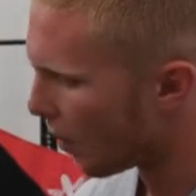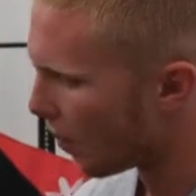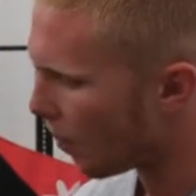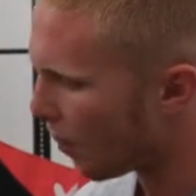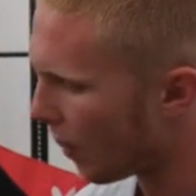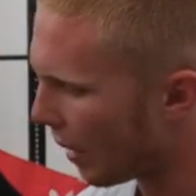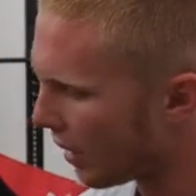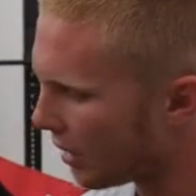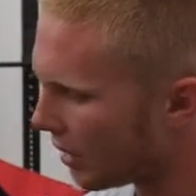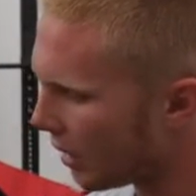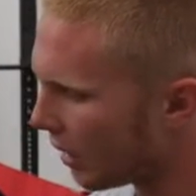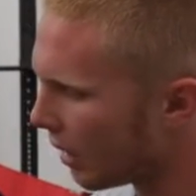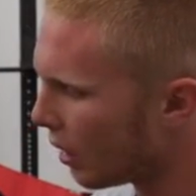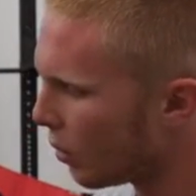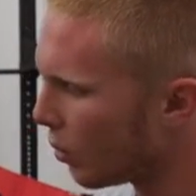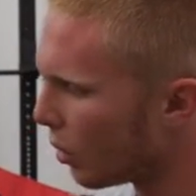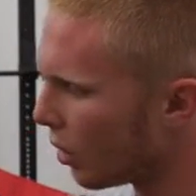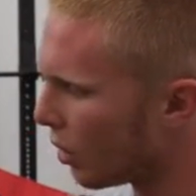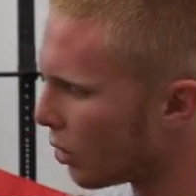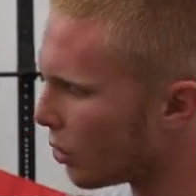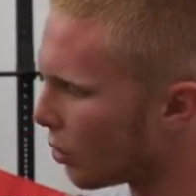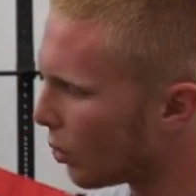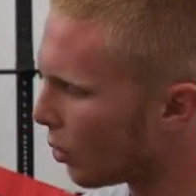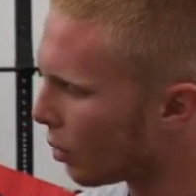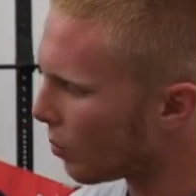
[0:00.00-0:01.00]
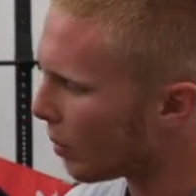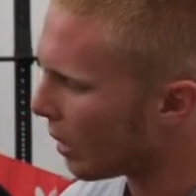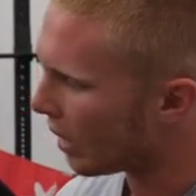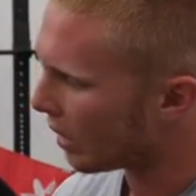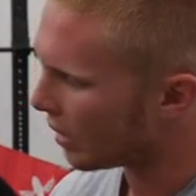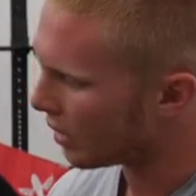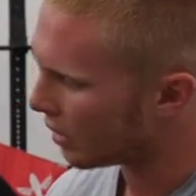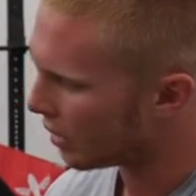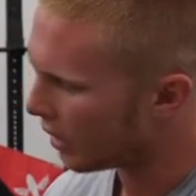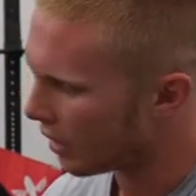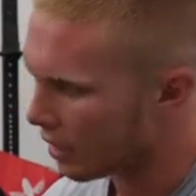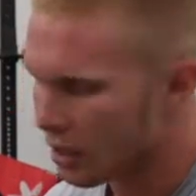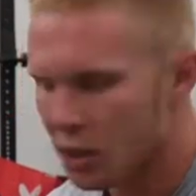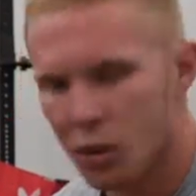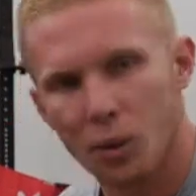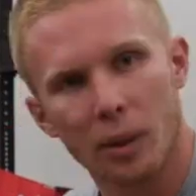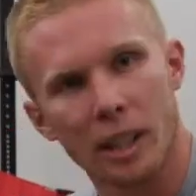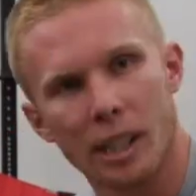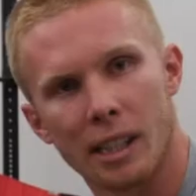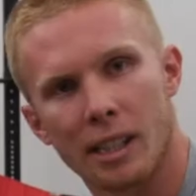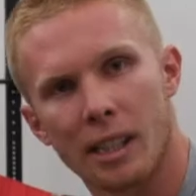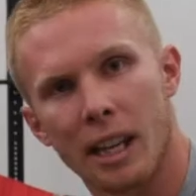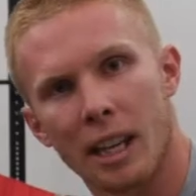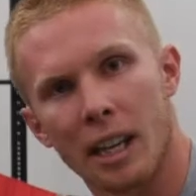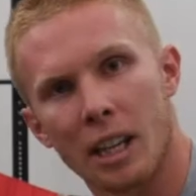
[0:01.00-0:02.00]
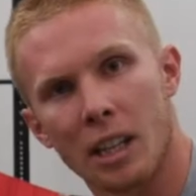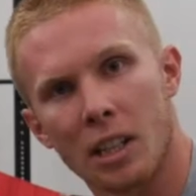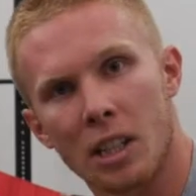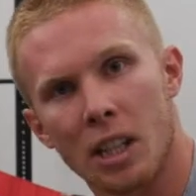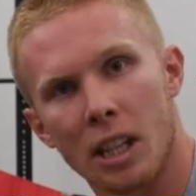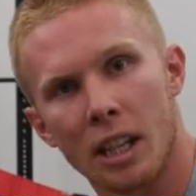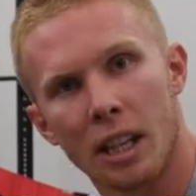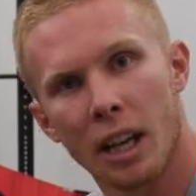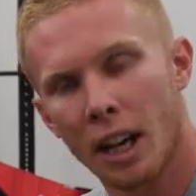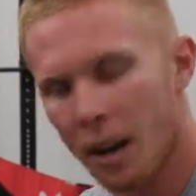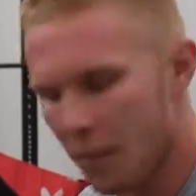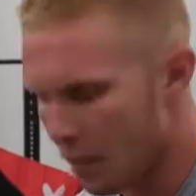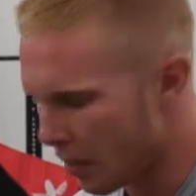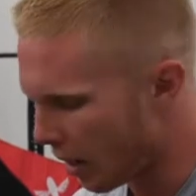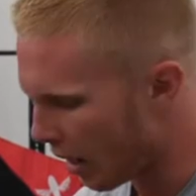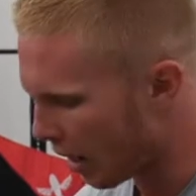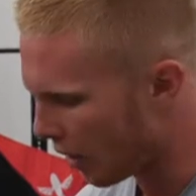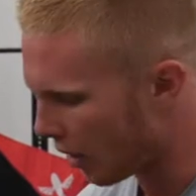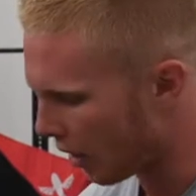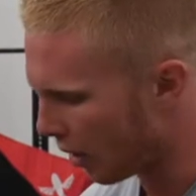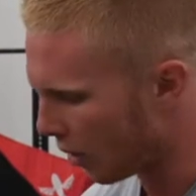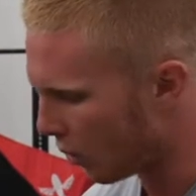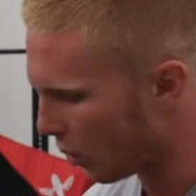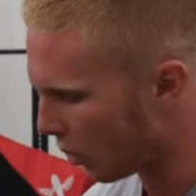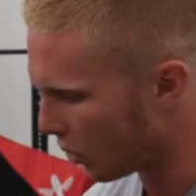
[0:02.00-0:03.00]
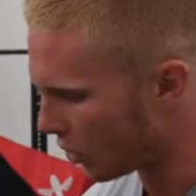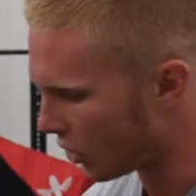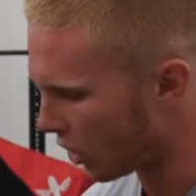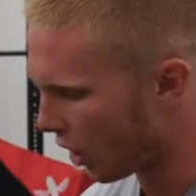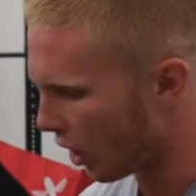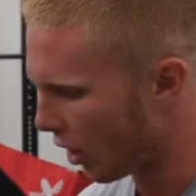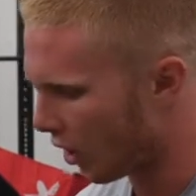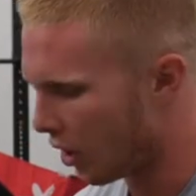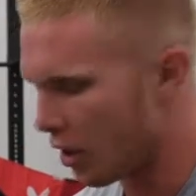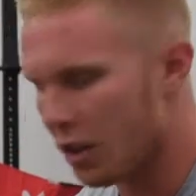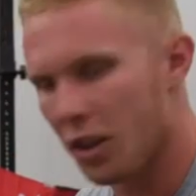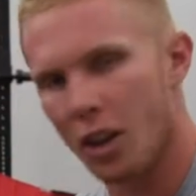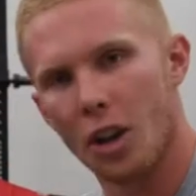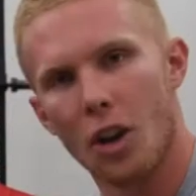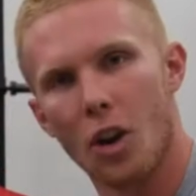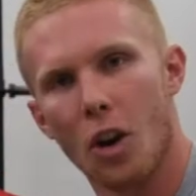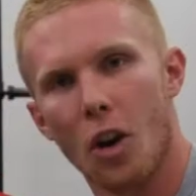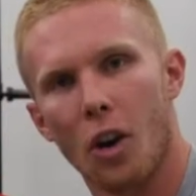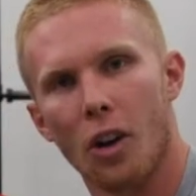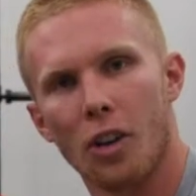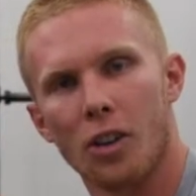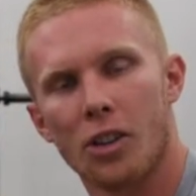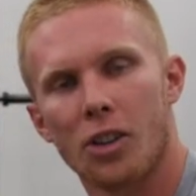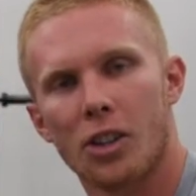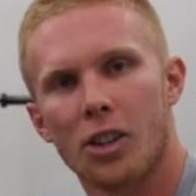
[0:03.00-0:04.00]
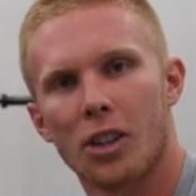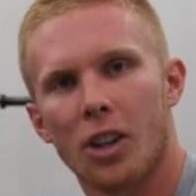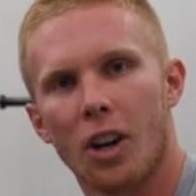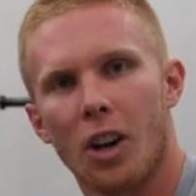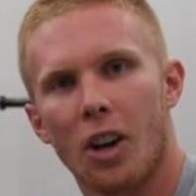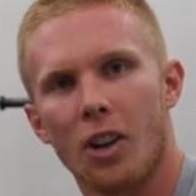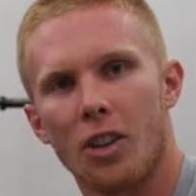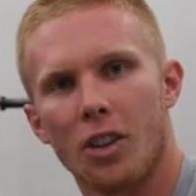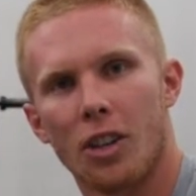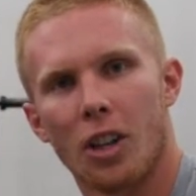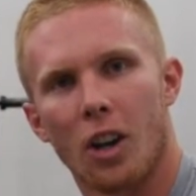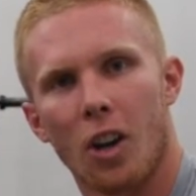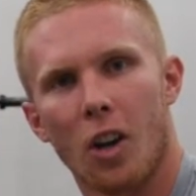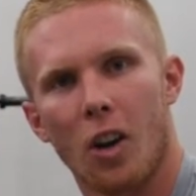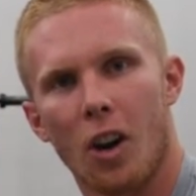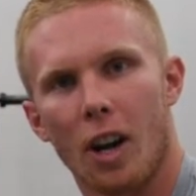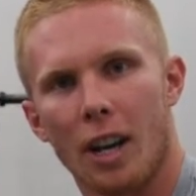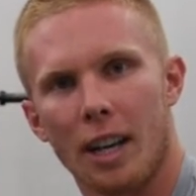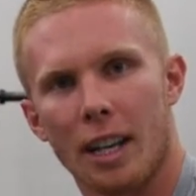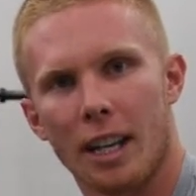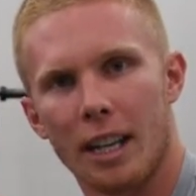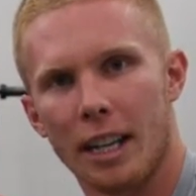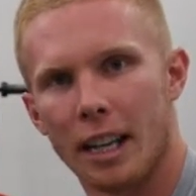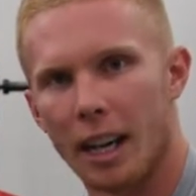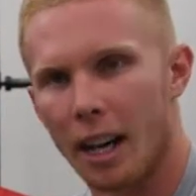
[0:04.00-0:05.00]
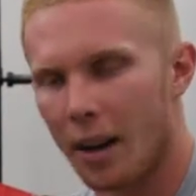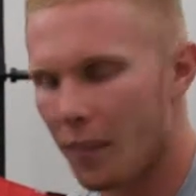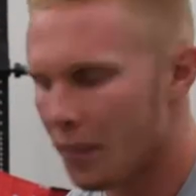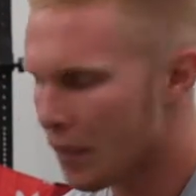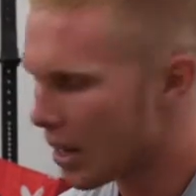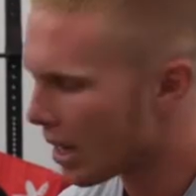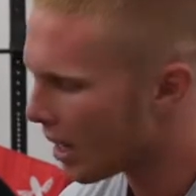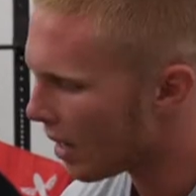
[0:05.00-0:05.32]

Basically what I'm talking about is these three settings here and then also the knots on your line here.